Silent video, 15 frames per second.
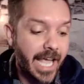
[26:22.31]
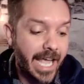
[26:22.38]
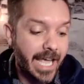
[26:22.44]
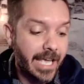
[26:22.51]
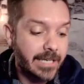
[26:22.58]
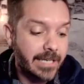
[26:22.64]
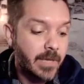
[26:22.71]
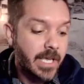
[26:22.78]

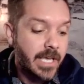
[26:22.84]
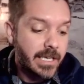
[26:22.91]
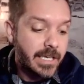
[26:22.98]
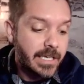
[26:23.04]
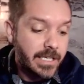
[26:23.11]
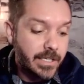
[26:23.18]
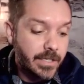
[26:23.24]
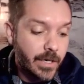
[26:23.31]
And,
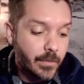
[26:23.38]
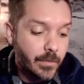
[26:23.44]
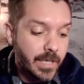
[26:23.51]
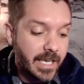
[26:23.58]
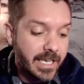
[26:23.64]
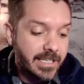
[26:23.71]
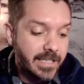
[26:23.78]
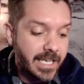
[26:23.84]
you know,
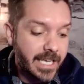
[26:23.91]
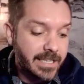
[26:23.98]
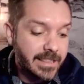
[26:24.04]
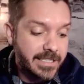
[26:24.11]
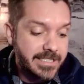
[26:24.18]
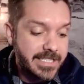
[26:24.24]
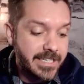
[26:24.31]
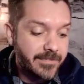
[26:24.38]
in
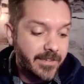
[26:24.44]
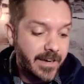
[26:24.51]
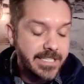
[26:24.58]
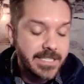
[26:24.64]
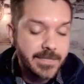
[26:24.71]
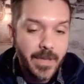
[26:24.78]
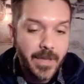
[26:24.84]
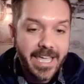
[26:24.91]
the DeFi
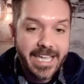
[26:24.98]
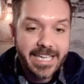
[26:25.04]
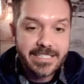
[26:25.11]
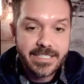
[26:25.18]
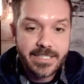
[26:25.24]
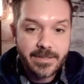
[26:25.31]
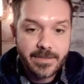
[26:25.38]
space,